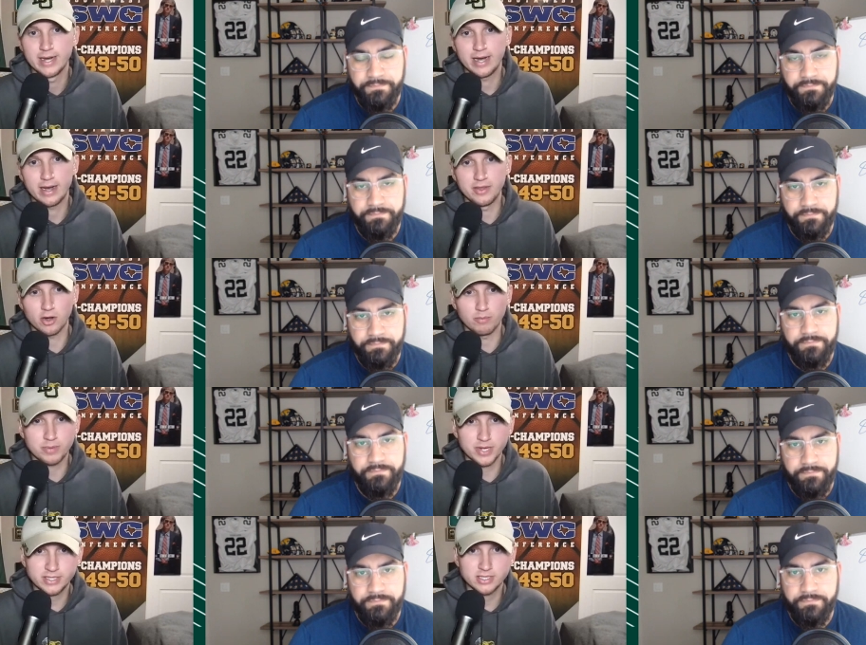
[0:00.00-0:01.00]
Speaker 1: Uh, there are
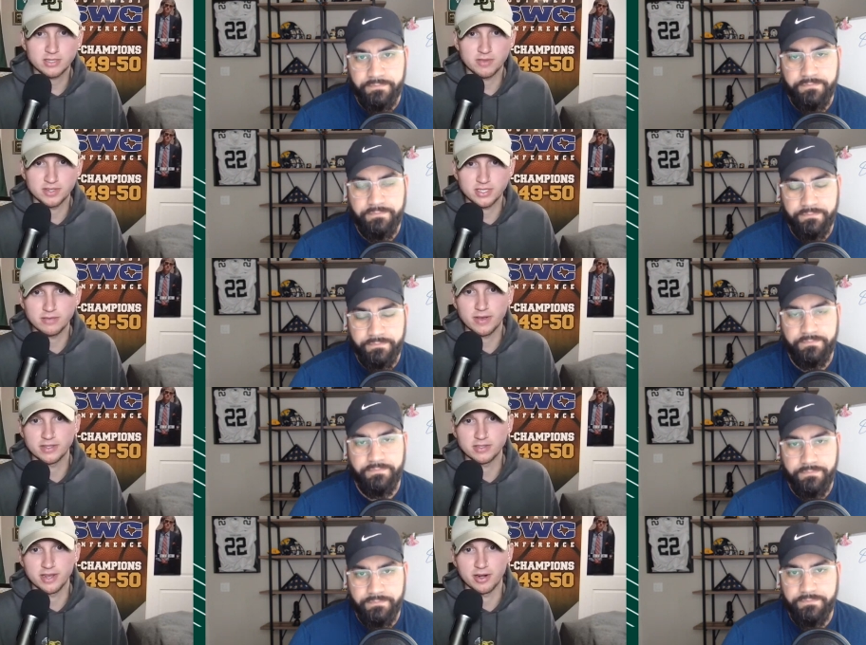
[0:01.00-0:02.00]
pieces of this
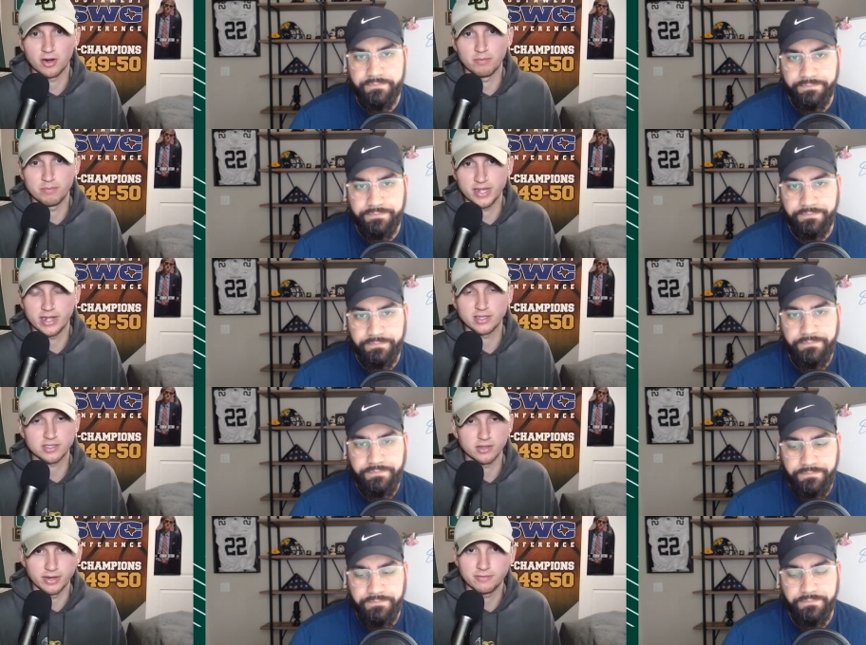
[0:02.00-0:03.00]
defense that are being
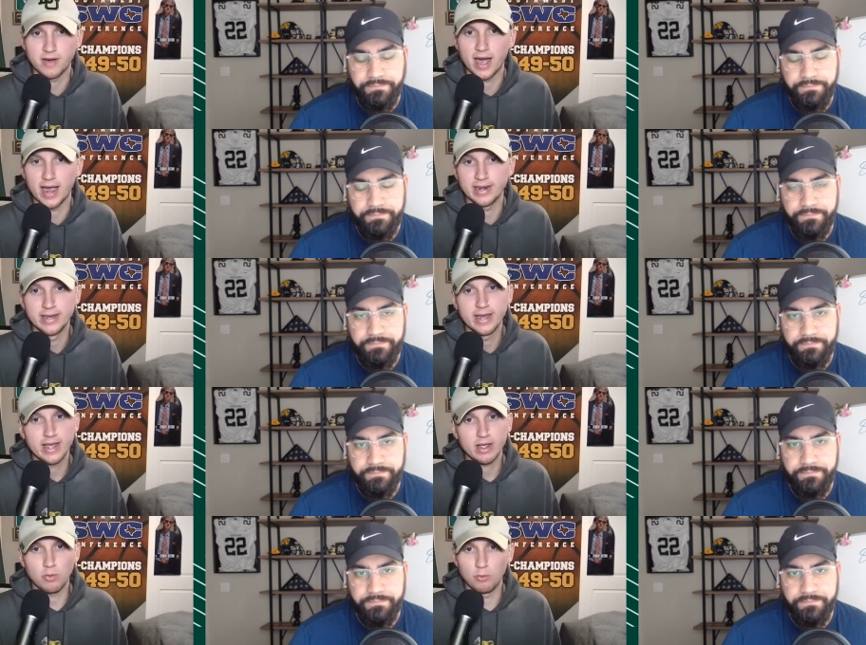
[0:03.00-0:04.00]
solidified
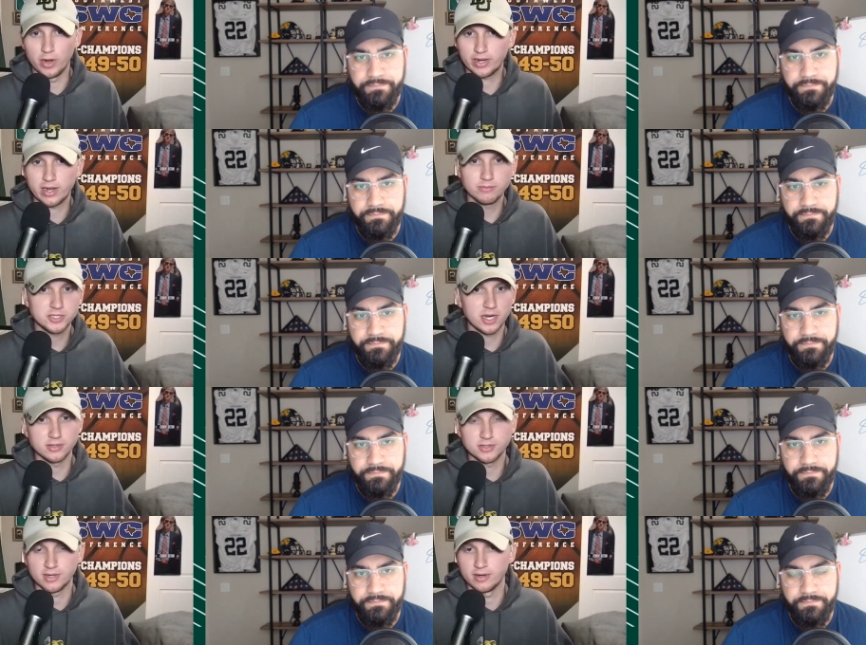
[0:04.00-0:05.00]
when it comes to
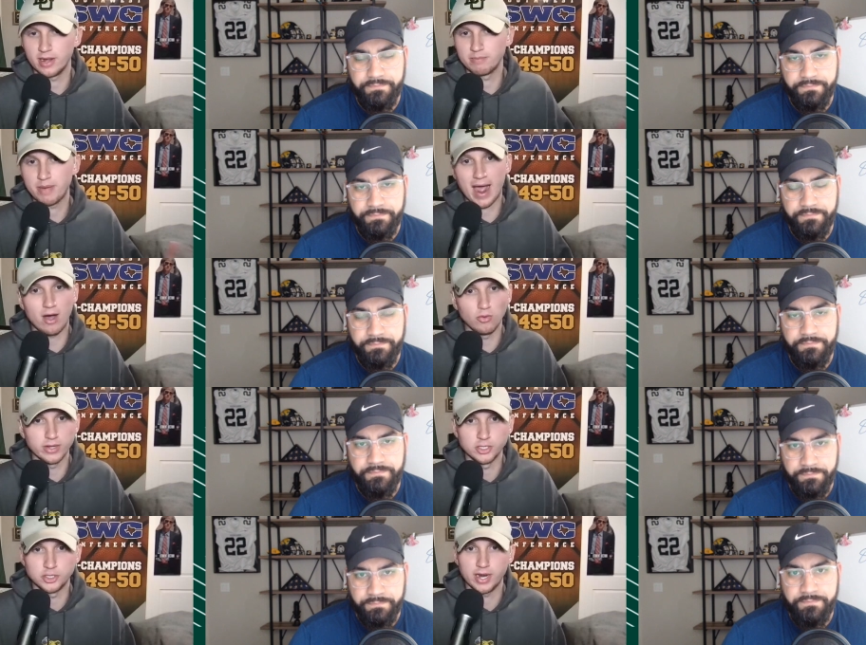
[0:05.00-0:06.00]
Dunson and
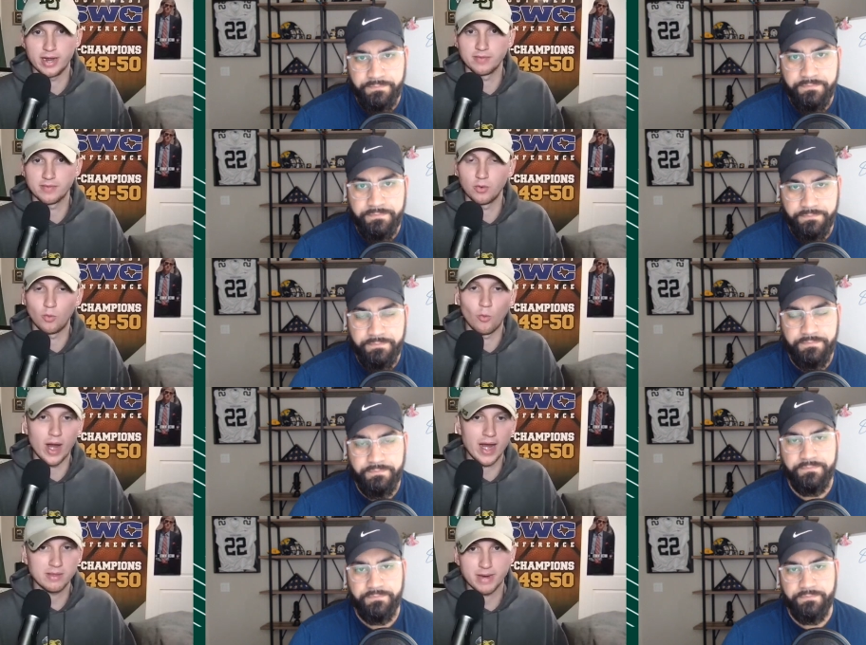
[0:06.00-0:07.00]
Powledge and the
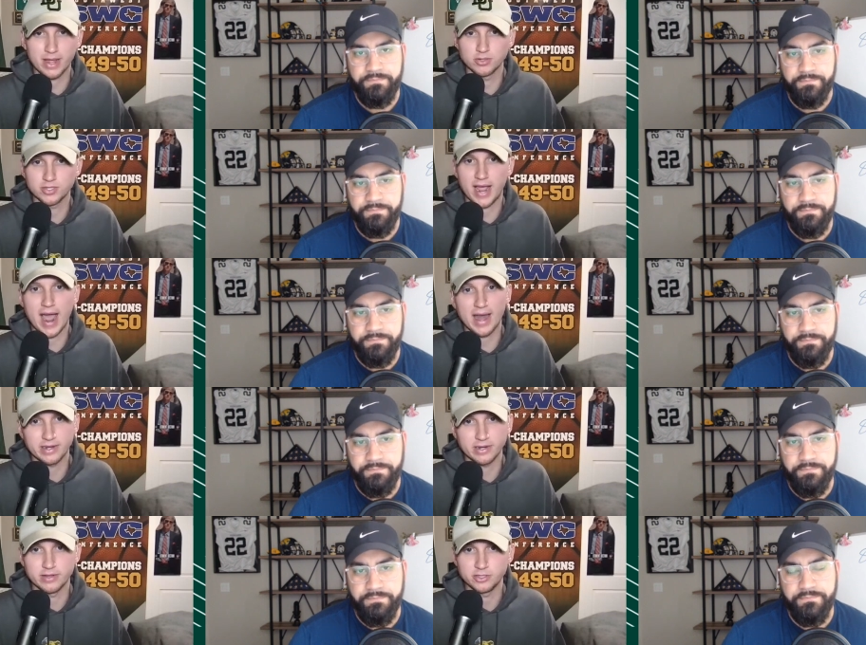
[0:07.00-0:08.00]
way that Baylor's
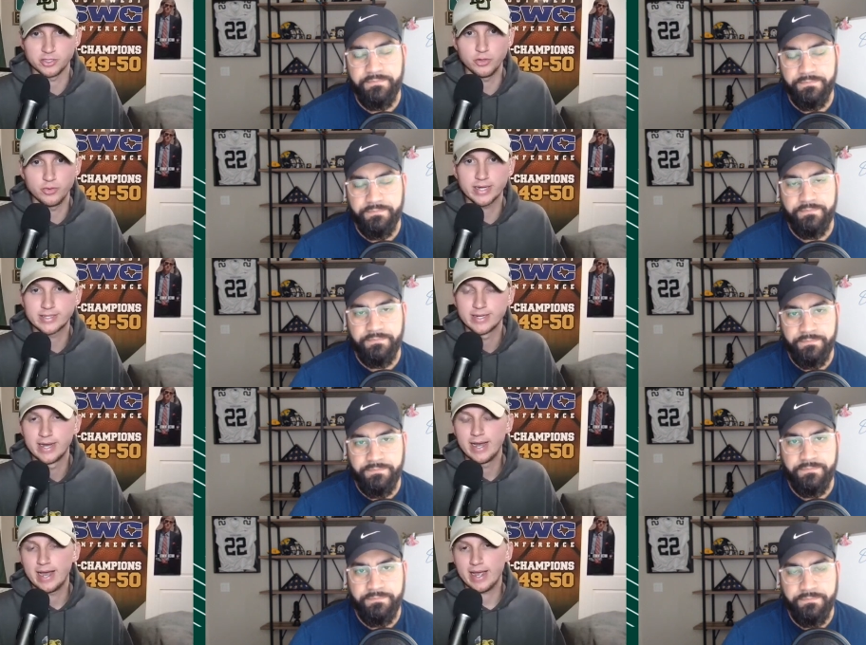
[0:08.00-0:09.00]
adding to this unit,
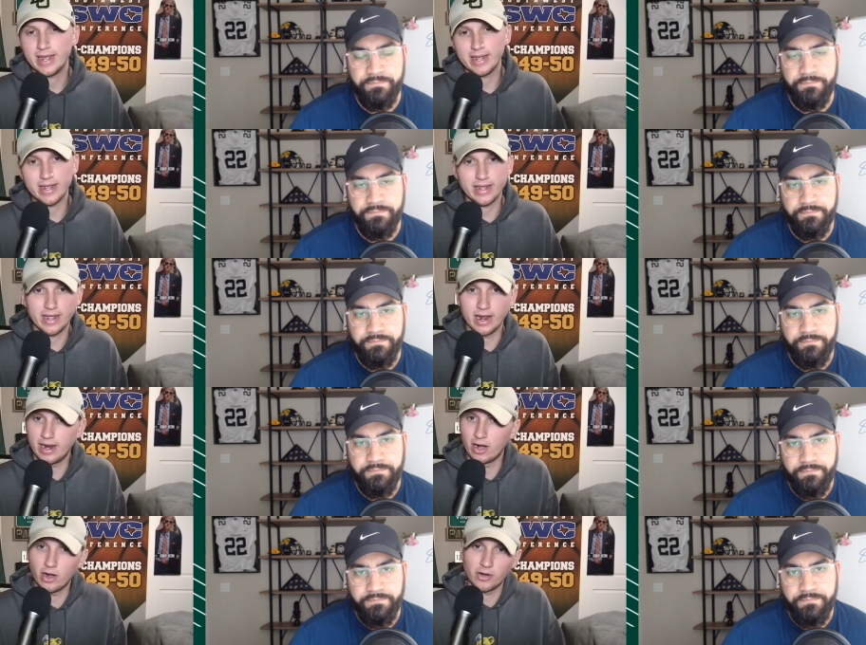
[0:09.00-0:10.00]

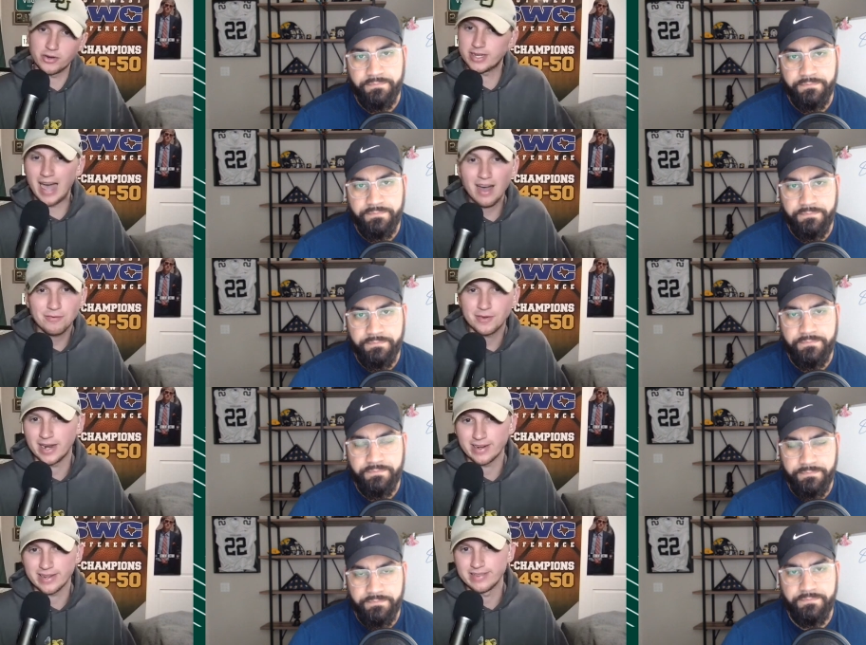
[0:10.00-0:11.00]
are, are you
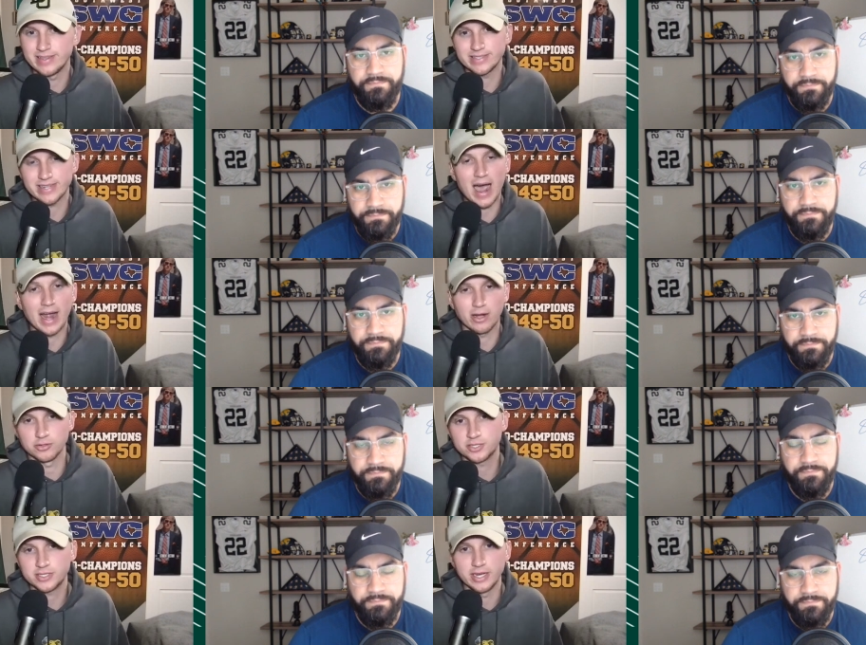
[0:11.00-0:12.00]
confident in this
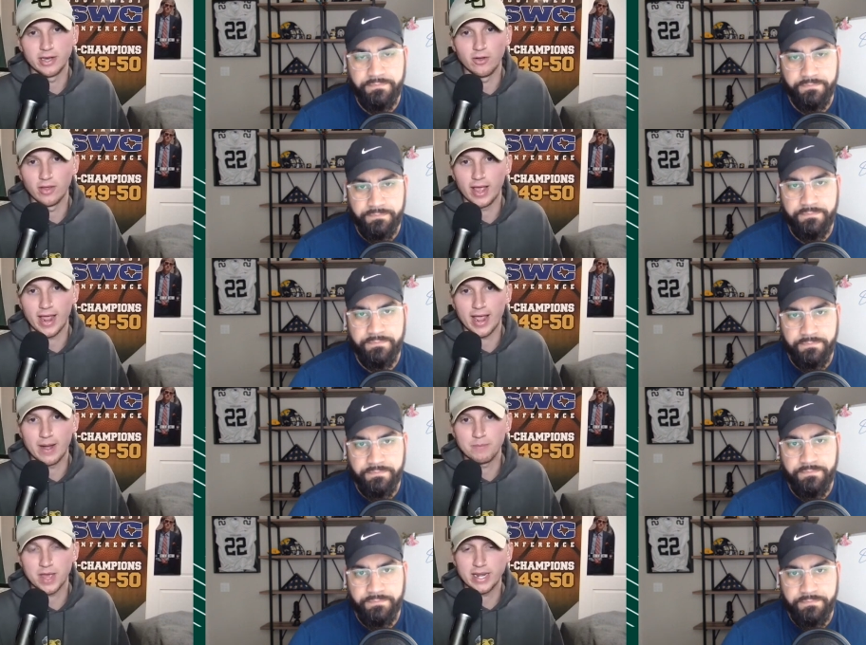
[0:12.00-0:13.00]
hire still?
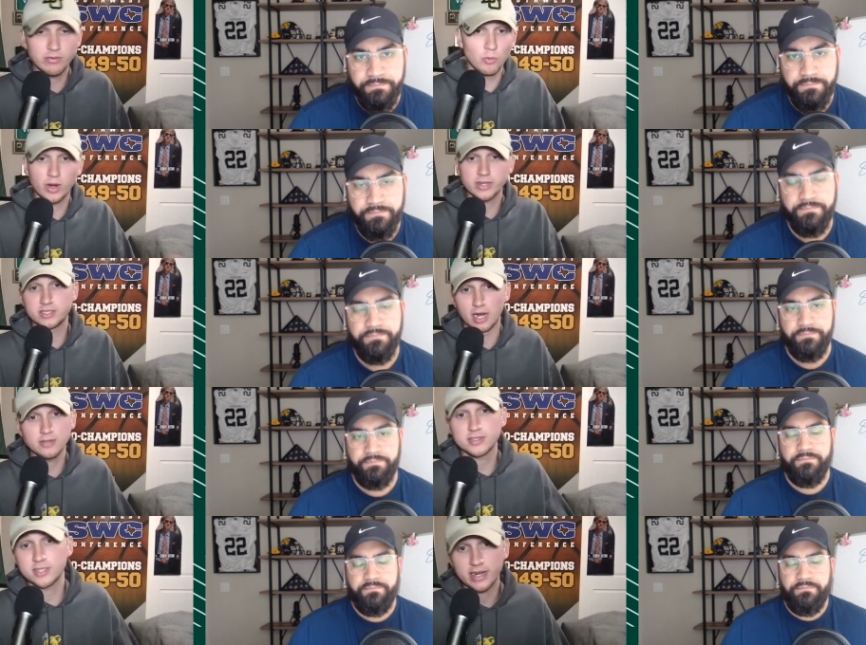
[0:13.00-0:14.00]
And and even what does
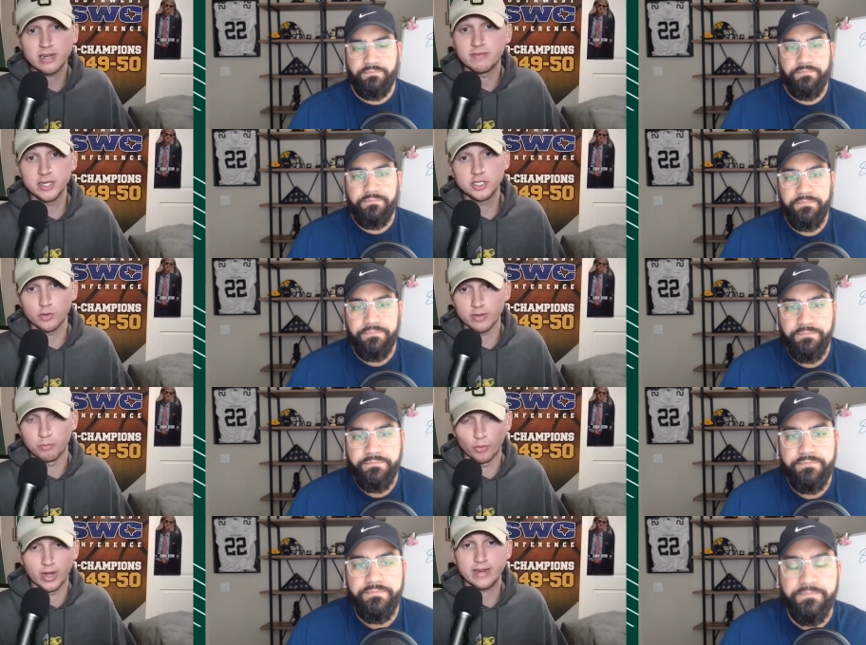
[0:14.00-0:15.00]
Dunson individually
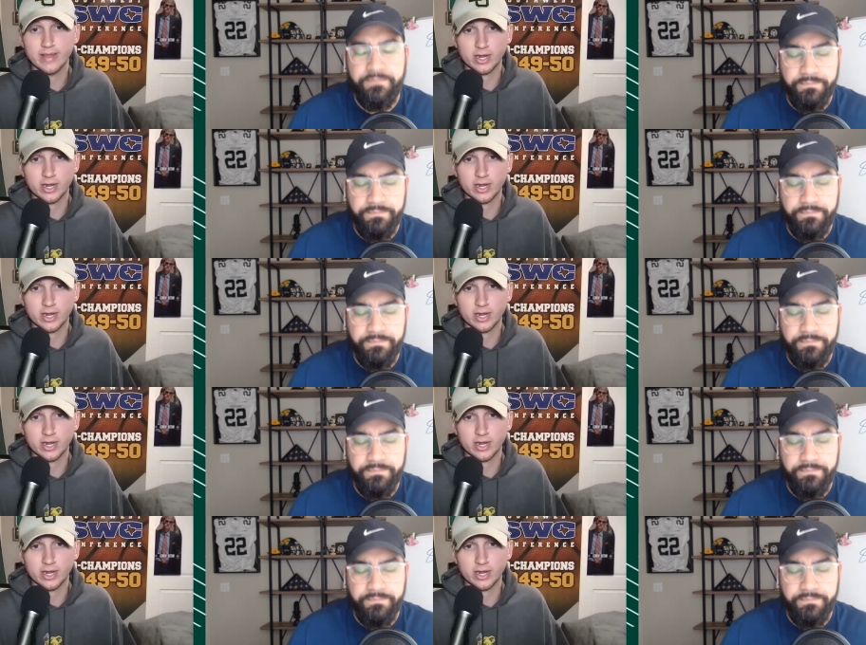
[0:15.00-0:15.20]
bring